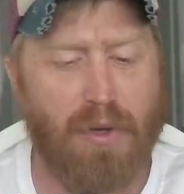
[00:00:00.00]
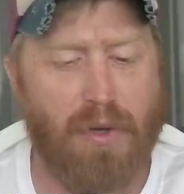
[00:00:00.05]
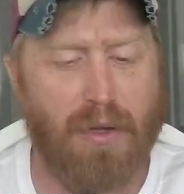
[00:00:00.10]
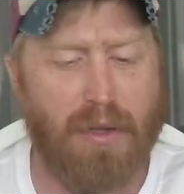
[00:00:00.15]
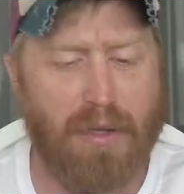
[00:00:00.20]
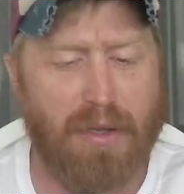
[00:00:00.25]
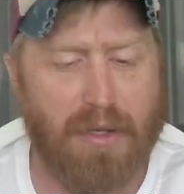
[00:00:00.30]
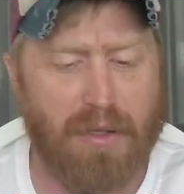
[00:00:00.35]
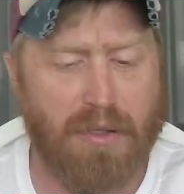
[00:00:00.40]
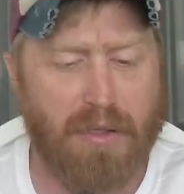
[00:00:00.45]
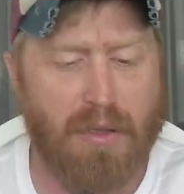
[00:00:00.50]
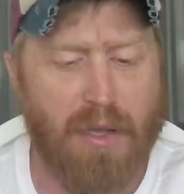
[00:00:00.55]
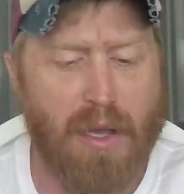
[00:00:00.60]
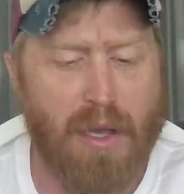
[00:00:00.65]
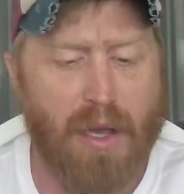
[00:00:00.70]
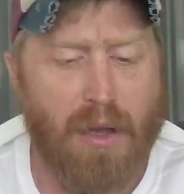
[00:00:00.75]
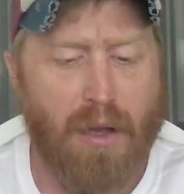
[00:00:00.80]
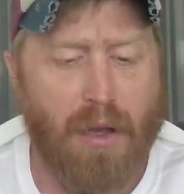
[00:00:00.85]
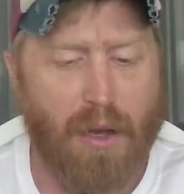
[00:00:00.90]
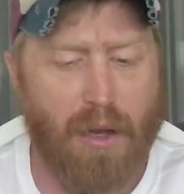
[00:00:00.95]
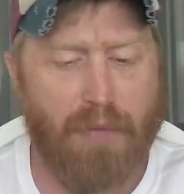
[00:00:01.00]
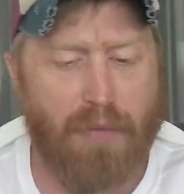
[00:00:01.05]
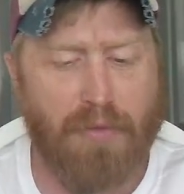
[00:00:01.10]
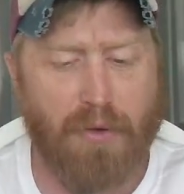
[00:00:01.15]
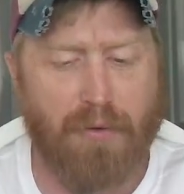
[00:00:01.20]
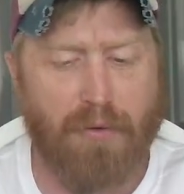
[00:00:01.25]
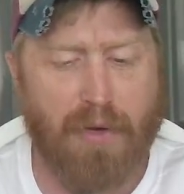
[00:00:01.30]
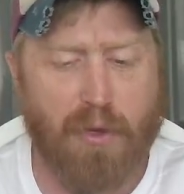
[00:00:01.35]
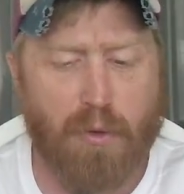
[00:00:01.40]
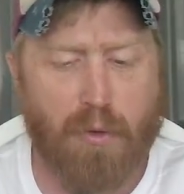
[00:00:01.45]
drawings of
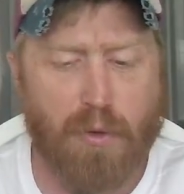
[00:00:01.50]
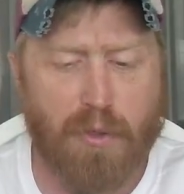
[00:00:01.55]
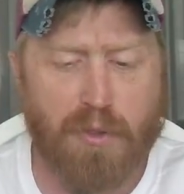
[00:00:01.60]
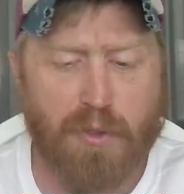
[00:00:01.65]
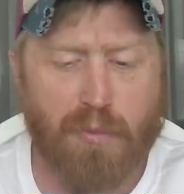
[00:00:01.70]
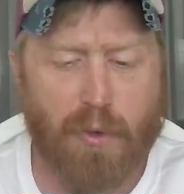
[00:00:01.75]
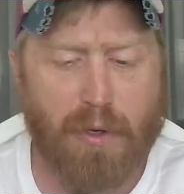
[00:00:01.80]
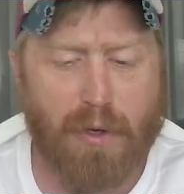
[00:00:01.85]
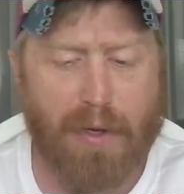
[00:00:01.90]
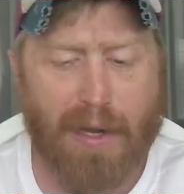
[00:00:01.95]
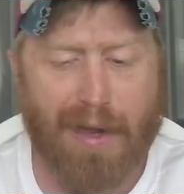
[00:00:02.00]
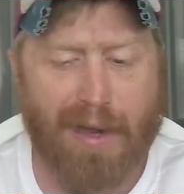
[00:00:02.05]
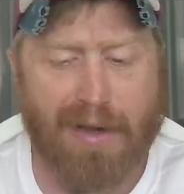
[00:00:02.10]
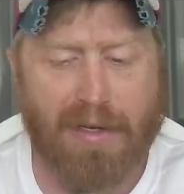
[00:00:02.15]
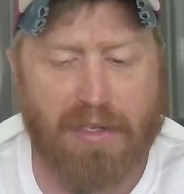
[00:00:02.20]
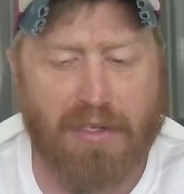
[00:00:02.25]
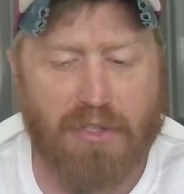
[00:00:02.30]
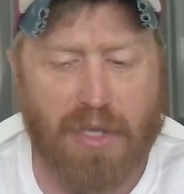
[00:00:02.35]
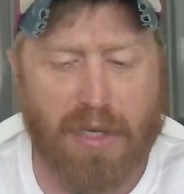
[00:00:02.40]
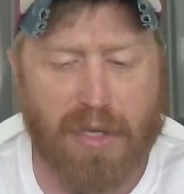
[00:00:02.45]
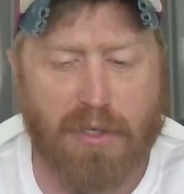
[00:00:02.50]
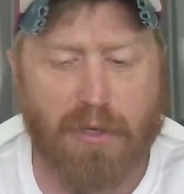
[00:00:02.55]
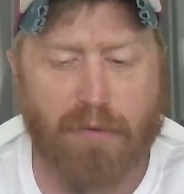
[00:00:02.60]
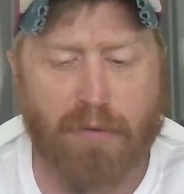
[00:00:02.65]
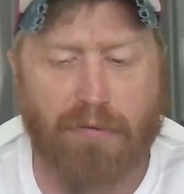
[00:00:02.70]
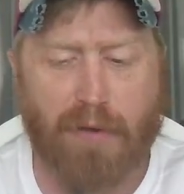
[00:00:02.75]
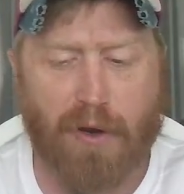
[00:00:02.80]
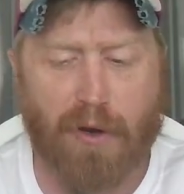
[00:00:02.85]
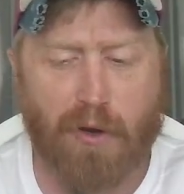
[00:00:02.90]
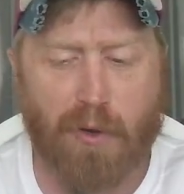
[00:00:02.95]
the recoil spring guide, ejector,
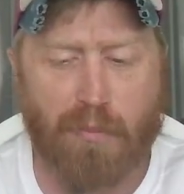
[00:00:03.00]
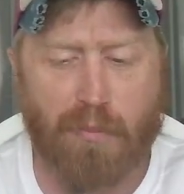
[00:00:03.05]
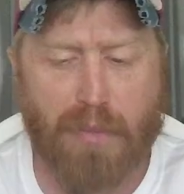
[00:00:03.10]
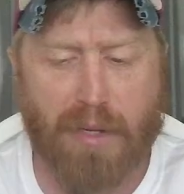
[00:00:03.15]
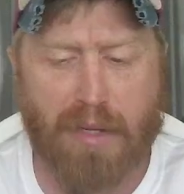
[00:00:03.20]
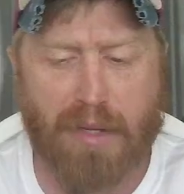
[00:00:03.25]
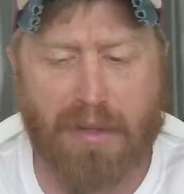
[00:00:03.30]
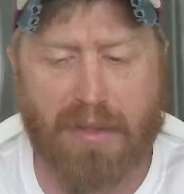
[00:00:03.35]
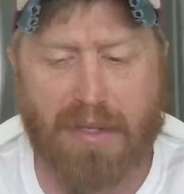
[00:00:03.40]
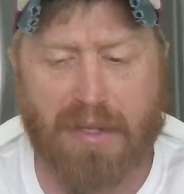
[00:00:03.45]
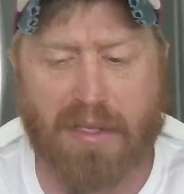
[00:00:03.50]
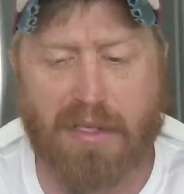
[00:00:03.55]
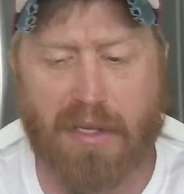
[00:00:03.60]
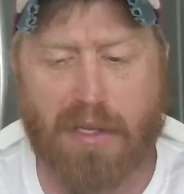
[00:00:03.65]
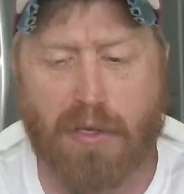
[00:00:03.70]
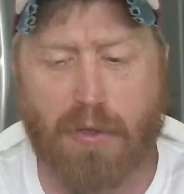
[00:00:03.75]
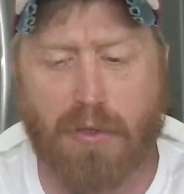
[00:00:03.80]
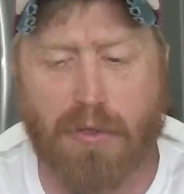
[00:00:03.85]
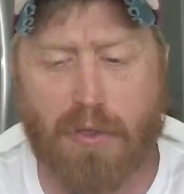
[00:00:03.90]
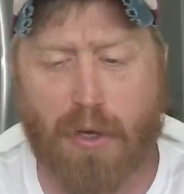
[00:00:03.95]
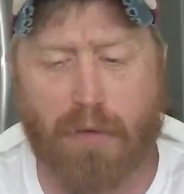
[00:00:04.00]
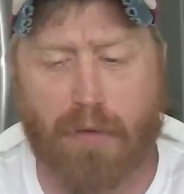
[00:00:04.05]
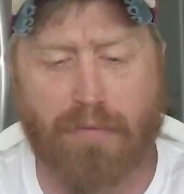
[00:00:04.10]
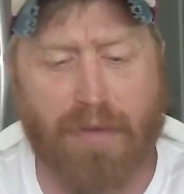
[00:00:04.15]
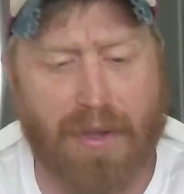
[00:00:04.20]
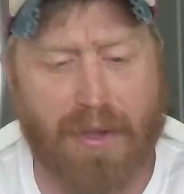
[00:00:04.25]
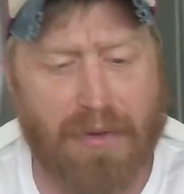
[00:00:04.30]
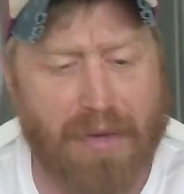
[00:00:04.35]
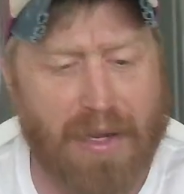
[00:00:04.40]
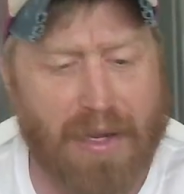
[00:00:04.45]
firing pin. These skills are
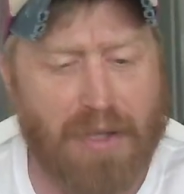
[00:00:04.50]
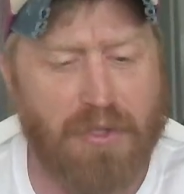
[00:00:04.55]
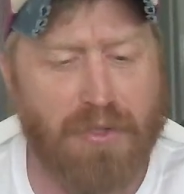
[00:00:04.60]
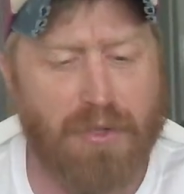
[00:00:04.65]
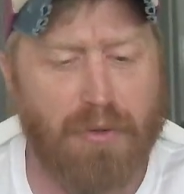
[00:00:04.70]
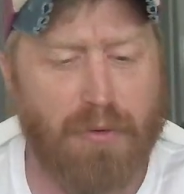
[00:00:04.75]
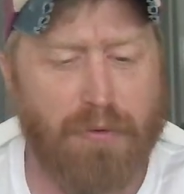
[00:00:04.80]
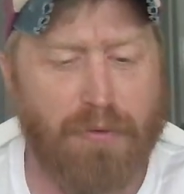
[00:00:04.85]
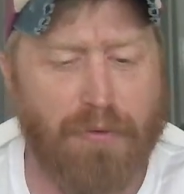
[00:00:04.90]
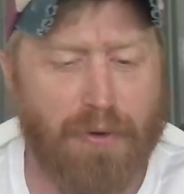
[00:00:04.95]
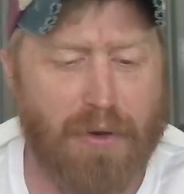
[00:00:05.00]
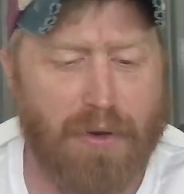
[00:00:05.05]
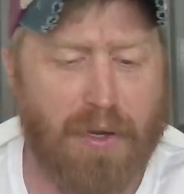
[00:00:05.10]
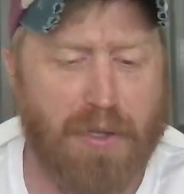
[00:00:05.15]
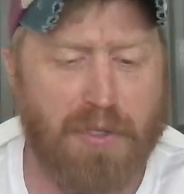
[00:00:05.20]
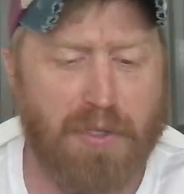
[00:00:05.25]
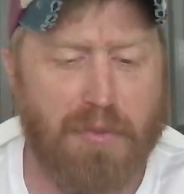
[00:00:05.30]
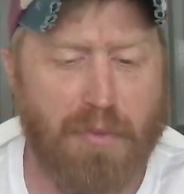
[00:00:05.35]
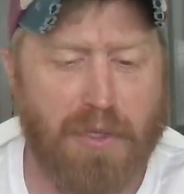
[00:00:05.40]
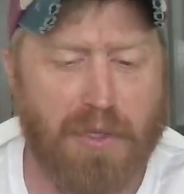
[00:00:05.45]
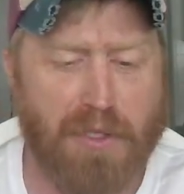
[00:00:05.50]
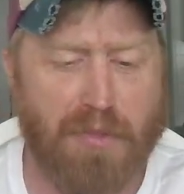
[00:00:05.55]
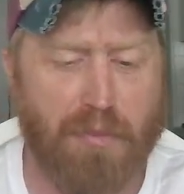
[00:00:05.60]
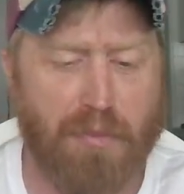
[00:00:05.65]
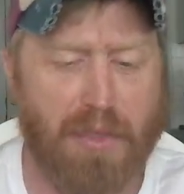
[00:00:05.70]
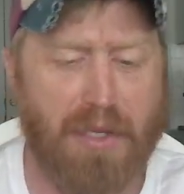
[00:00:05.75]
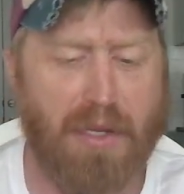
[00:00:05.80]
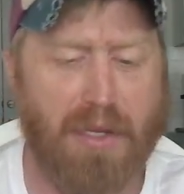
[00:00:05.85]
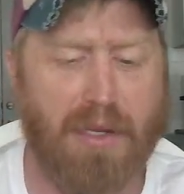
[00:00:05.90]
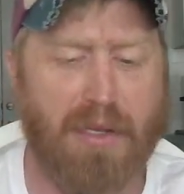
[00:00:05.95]
foundational for gunsmiths
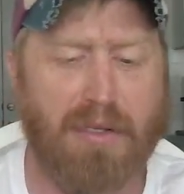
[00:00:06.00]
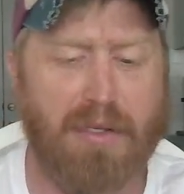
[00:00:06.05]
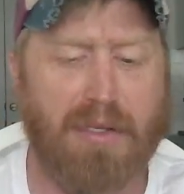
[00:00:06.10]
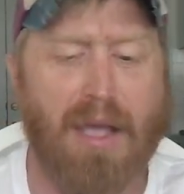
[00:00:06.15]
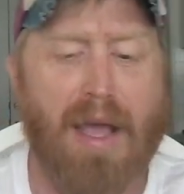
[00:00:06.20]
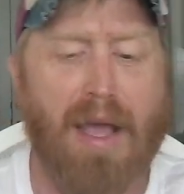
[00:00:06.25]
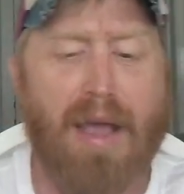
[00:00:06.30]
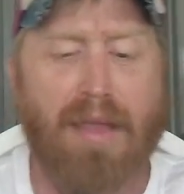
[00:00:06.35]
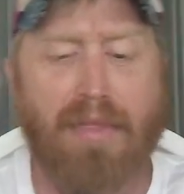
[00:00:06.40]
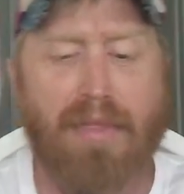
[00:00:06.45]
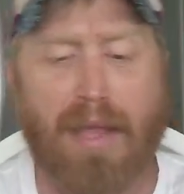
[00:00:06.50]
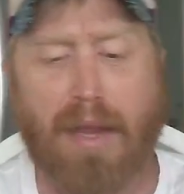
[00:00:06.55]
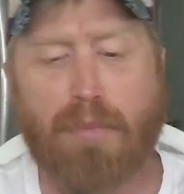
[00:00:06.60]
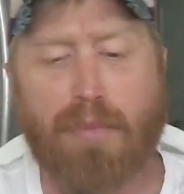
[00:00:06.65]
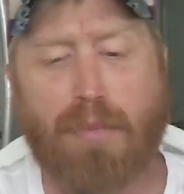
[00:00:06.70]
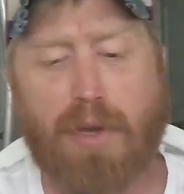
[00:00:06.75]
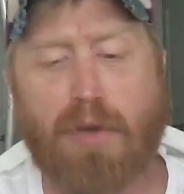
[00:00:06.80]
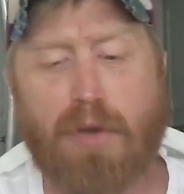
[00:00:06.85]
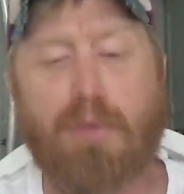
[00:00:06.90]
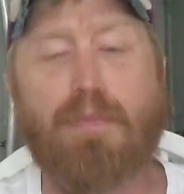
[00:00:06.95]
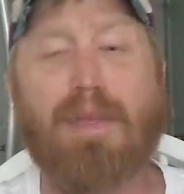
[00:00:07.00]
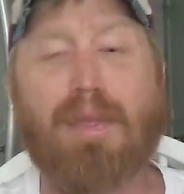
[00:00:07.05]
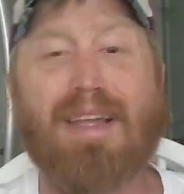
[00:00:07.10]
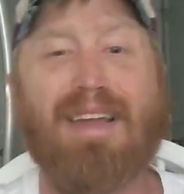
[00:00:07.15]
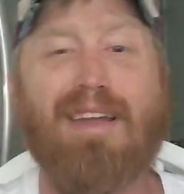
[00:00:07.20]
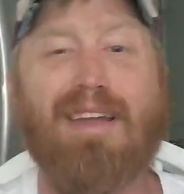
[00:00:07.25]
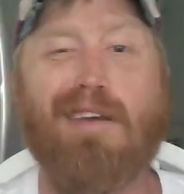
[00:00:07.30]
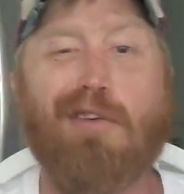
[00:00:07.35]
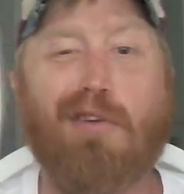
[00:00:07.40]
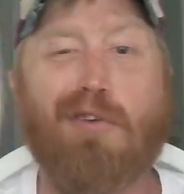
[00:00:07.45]
because they build
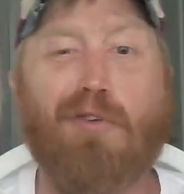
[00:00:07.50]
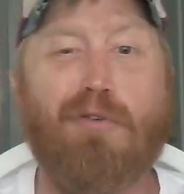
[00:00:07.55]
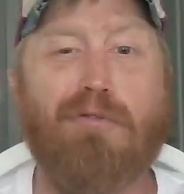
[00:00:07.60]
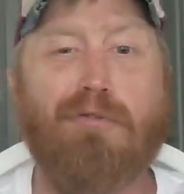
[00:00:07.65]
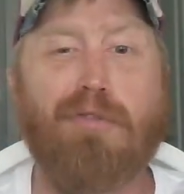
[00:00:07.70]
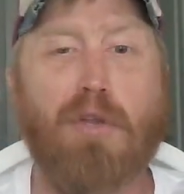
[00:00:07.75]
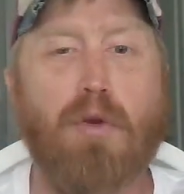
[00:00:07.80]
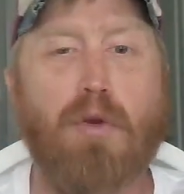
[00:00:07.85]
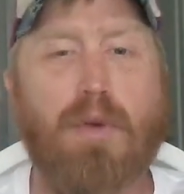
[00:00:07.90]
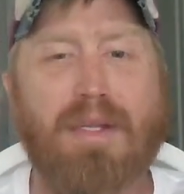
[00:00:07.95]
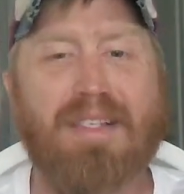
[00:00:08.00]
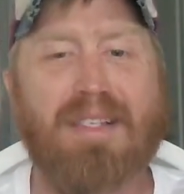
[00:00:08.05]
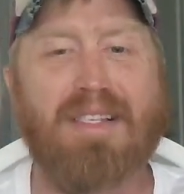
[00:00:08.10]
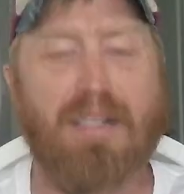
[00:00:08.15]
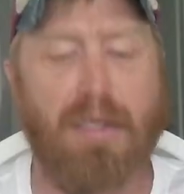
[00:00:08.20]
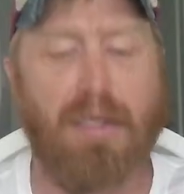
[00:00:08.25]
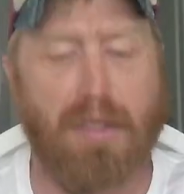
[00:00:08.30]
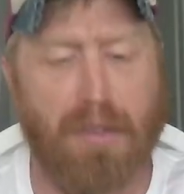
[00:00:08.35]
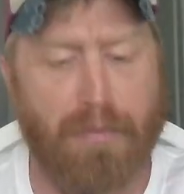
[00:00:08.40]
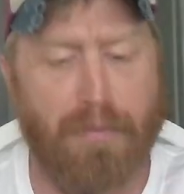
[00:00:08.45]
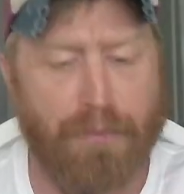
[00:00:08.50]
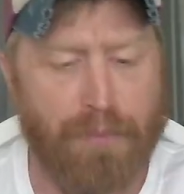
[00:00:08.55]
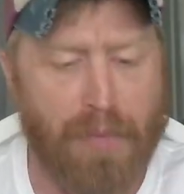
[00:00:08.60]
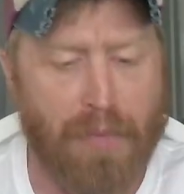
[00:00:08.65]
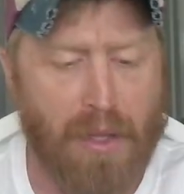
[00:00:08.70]
mechanical fluency.